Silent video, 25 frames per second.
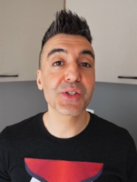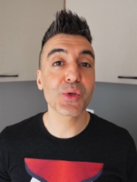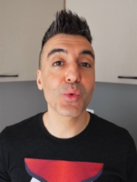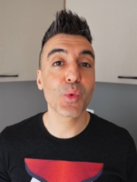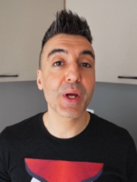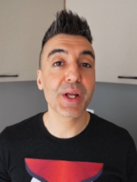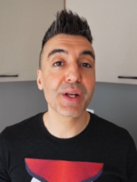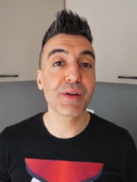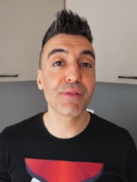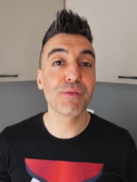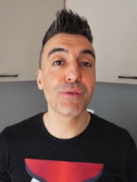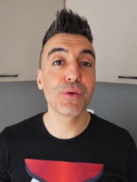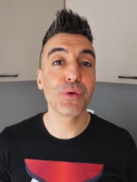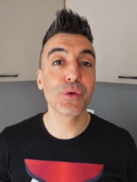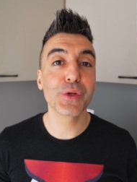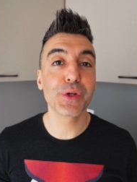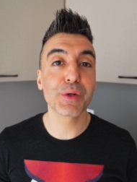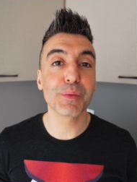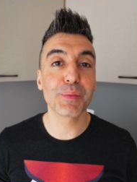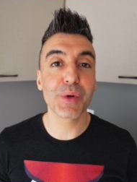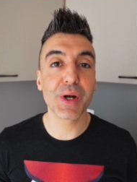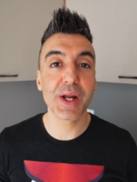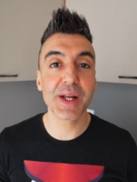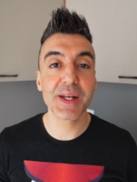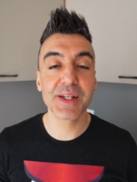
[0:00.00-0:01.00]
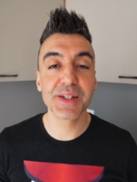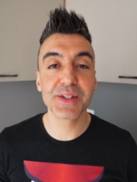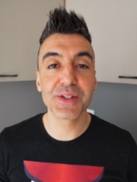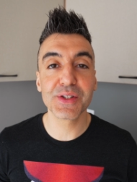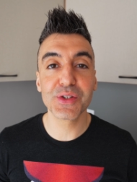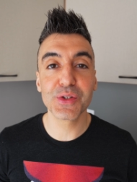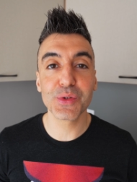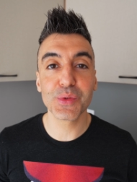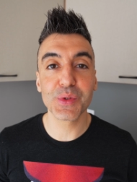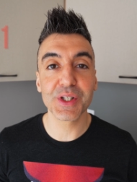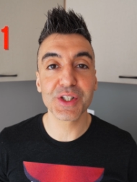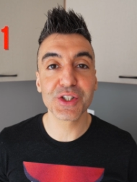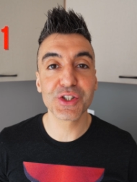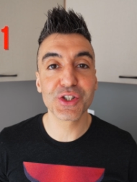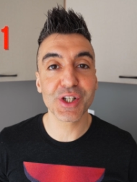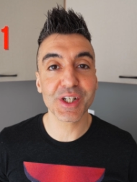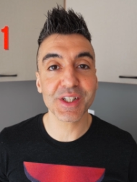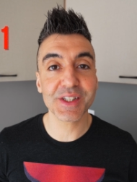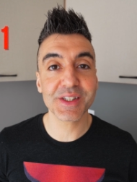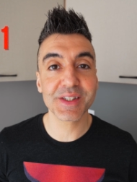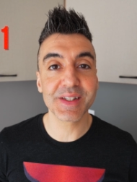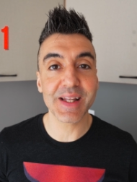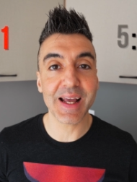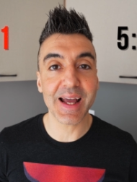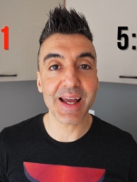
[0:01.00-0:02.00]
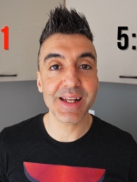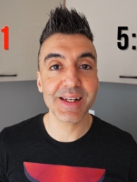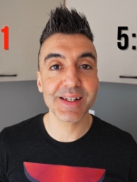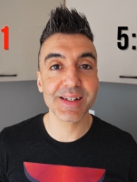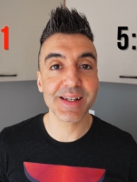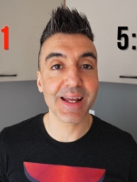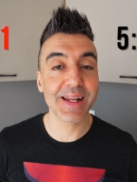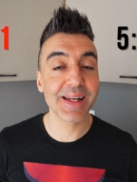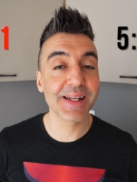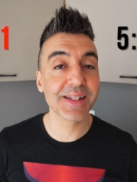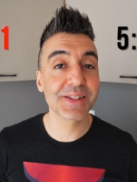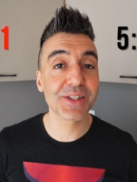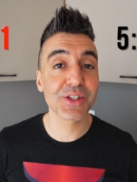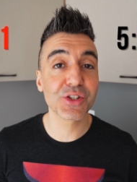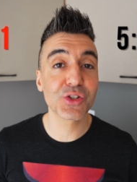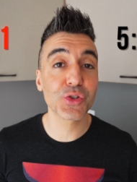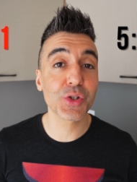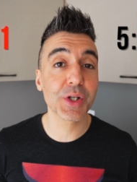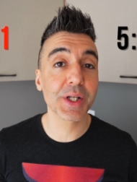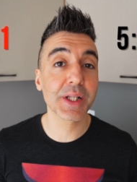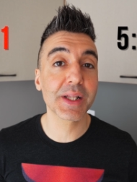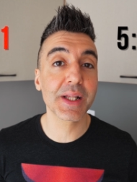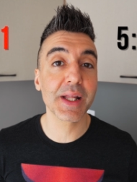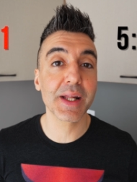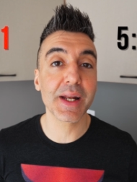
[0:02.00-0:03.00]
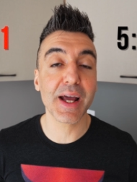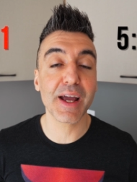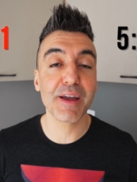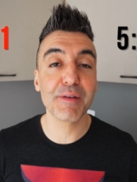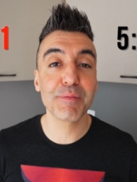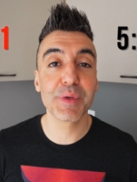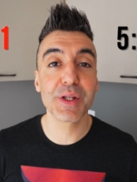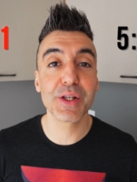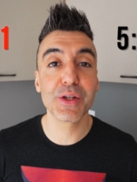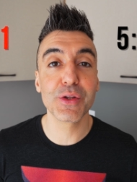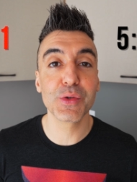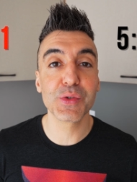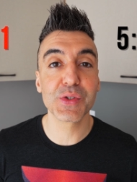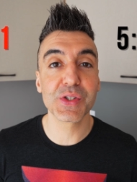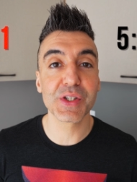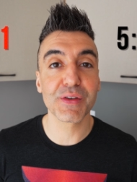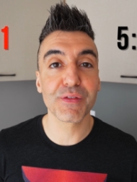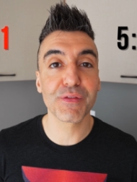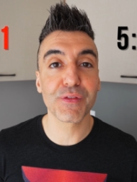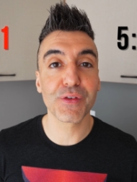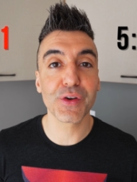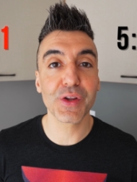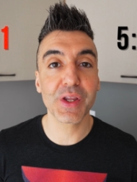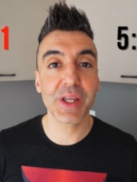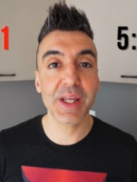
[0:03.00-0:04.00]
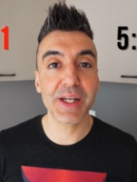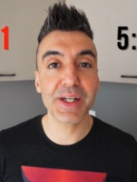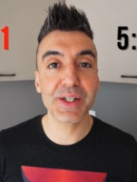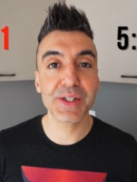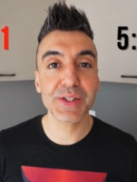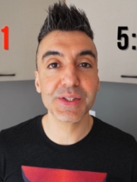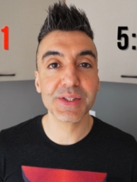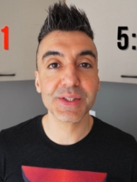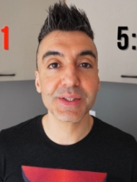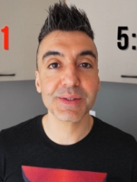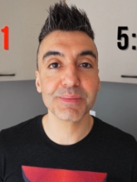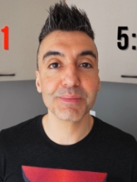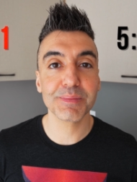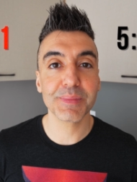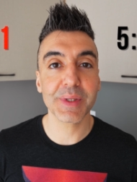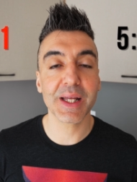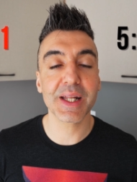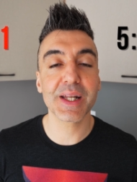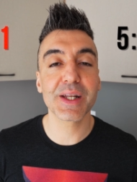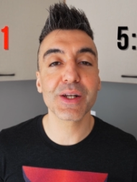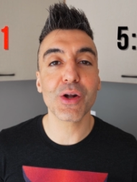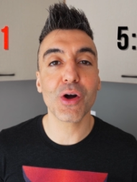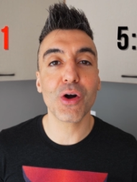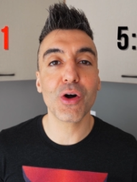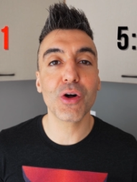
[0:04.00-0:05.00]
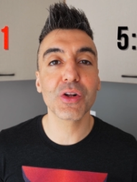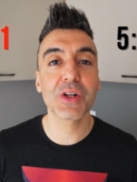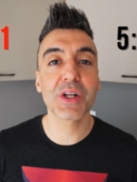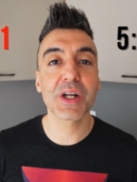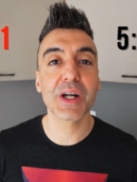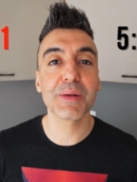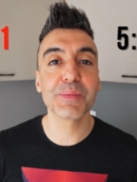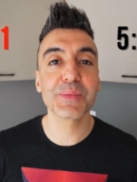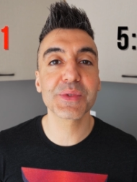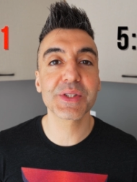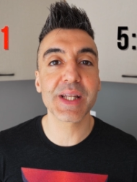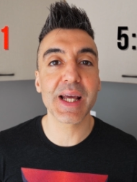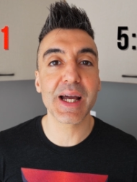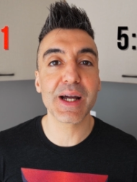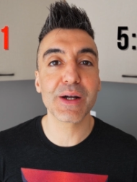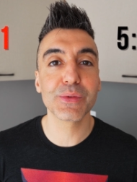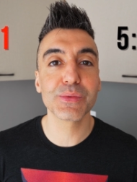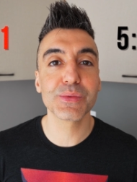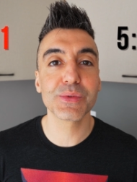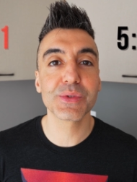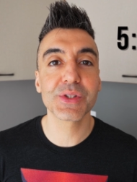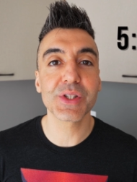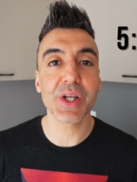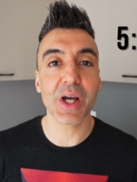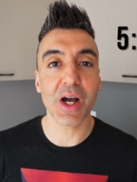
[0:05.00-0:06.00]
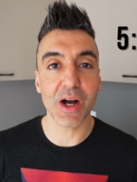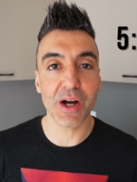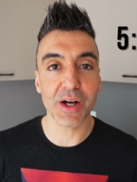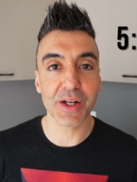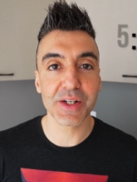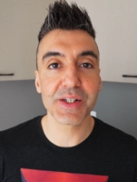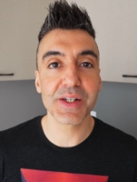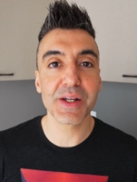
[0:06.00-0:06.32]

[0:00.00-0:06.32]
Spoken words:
a way to fool your brain into doing just that, and it's a trick that I've been using for years, and it all comes down to odd